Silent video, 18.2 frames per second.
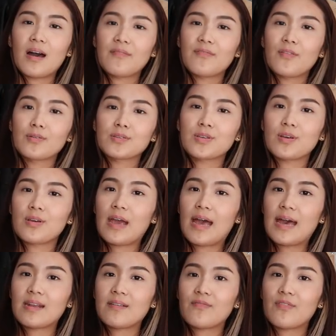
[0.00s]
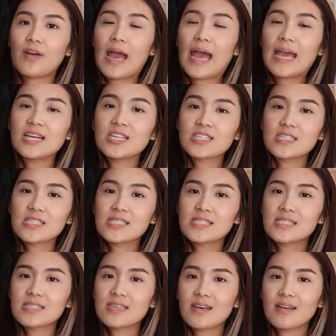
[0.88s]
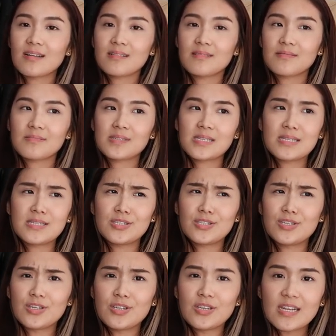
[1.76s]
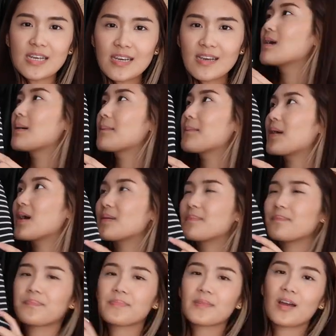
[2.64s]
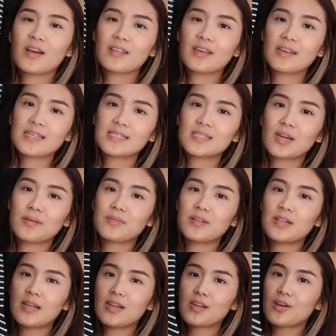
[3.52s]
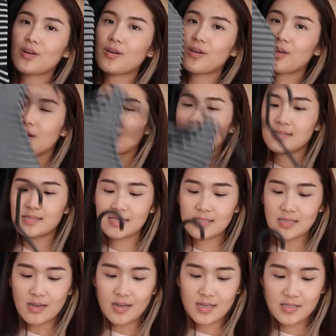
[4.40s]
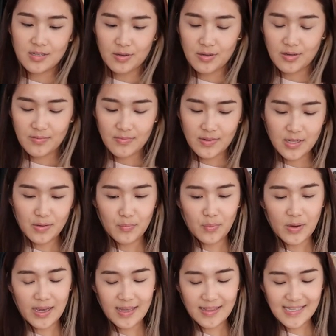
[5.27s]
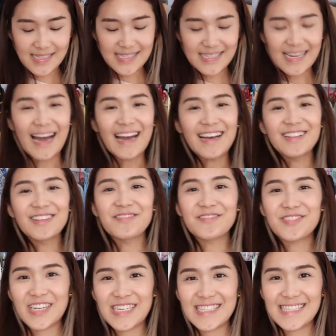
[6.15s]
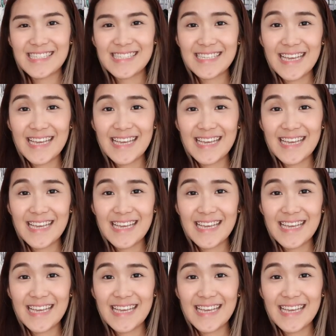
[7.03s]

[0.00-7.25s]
I've also had it for ages since uni, but I think it's time to let it go because I don't wear this style of dresses